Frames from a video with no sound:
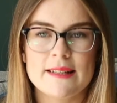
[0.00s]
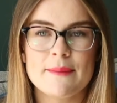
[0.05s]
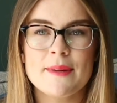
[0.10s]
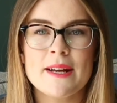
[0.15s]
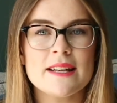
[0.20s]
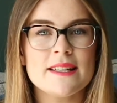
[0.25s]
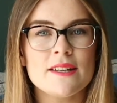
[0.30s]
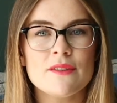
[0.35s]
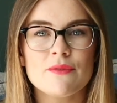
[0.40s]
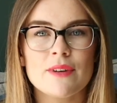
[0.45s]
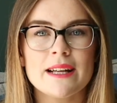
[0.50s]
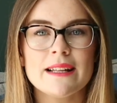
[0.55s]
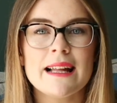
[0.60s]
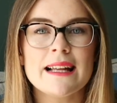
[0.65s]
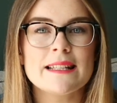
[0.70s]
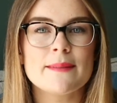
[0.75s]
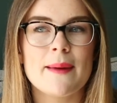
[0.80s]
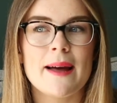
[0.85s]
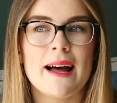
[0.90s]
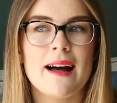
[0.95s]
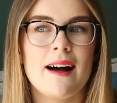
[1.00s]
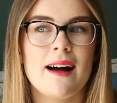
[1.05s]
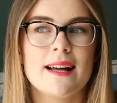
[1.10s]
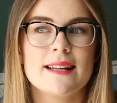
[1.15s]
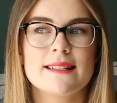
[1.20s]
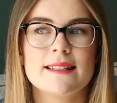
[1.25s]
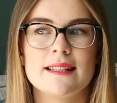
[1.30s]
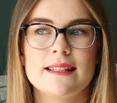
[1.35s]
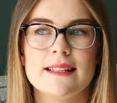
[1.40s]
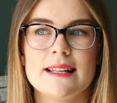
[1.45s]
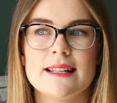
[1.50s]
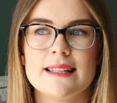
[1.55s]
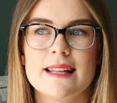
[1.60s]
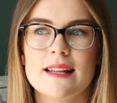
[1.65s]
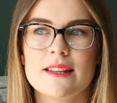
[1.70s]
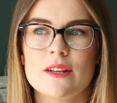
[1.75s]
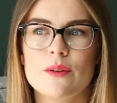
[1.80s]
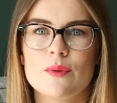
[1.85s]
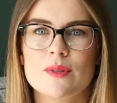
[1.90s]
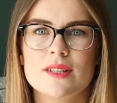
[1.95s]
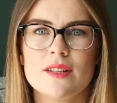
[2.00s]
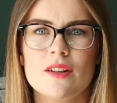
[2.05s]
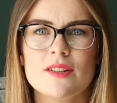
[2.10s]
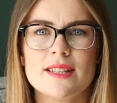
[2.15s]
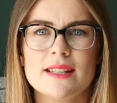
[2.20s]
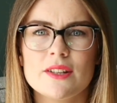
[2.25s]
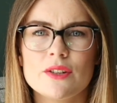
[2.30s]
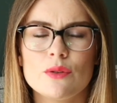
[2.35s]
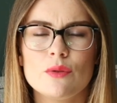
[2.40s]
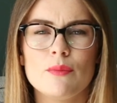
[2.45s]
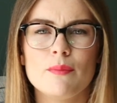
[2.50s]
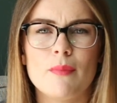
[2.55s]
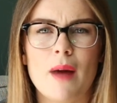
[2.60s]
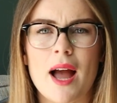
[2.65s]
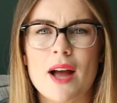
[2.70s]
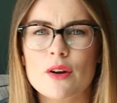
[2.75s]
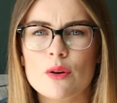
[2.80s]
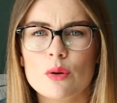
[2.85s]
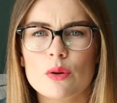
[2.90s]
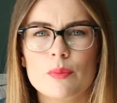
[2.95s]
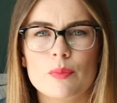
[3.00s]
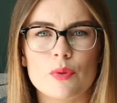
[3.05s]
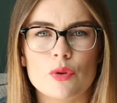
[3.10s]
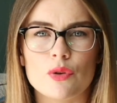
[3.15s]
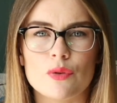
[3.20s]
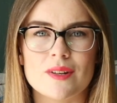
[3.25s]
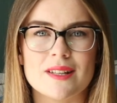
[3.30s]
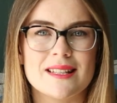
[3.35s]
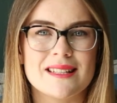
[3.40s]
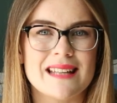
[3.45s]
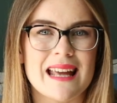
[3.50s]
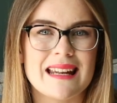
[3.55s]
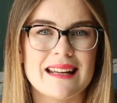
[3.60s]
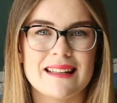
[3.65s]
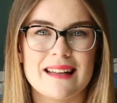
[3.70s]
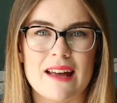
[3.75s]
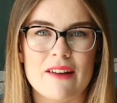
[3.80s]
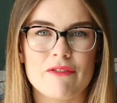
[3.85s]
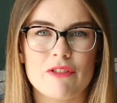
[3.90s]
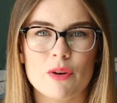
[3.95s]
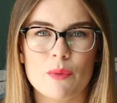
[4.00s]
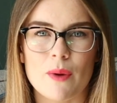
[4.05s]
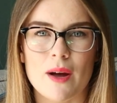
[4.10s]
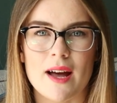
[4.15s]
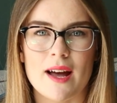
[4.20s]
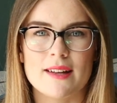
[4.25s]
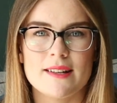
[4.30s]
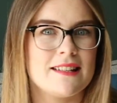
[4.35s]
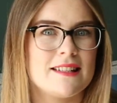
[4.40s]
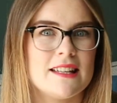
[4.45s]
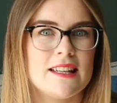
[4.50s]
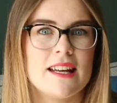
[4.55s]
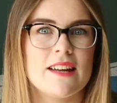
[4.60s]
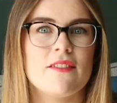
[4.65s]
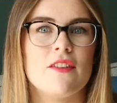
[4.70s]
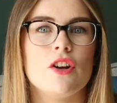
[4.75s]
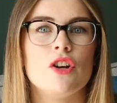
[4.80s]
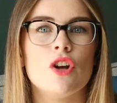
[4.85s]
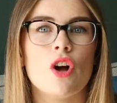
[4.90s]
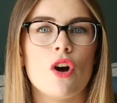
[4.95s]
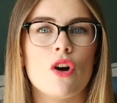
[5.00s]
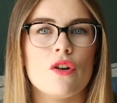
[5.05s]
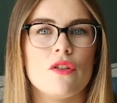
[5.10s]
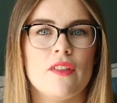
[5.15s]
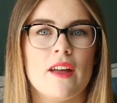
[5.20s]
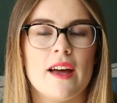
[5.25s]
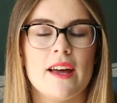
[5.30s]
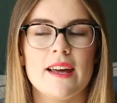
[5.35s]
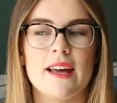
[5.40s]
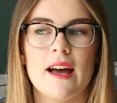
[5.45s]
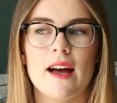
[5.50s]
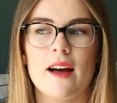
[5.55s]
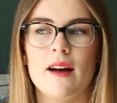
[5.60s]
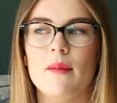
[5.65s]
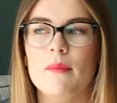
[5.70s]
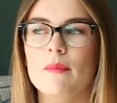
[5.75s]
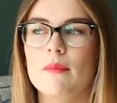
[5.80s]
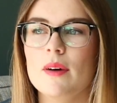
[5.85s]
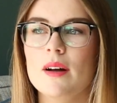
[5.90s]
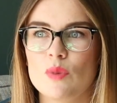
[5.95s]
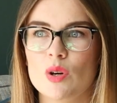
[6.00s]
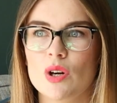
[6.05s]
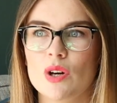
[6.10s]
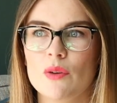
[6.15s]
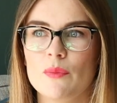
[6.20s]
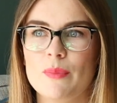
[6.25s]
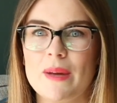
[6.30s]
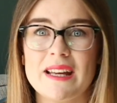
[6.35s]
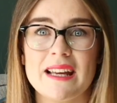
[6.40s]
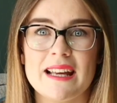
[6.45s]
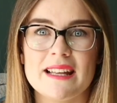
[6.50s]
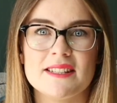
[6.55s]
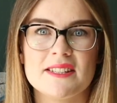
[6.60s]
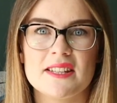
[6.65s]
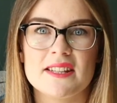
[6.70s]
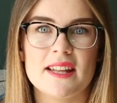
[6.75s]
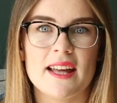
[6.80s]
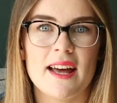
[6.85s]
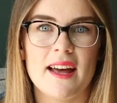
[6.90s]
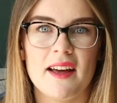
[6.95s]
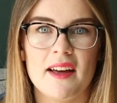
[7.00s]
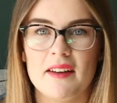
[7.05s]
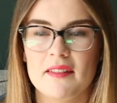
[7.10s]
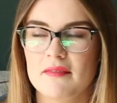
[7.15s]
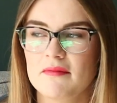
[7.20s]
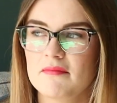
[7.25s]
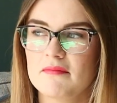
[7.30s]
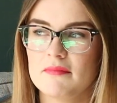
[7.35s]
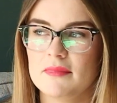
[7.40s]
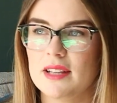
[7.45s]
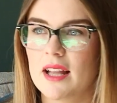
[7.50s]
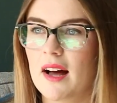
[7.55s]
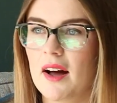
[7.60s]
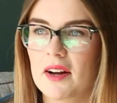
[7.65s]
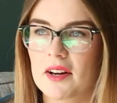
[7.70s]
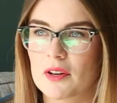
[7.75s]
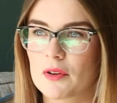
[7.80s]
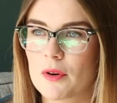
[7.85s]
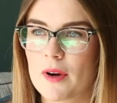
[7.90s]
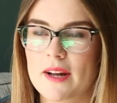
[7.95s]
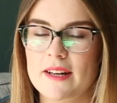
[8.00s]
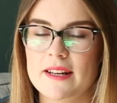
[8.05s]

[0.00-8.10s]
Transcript: Something I didn't realise about Iceland is that there was lots of little microbreweries scattered everywhere. I didn't even know they were big into their lager or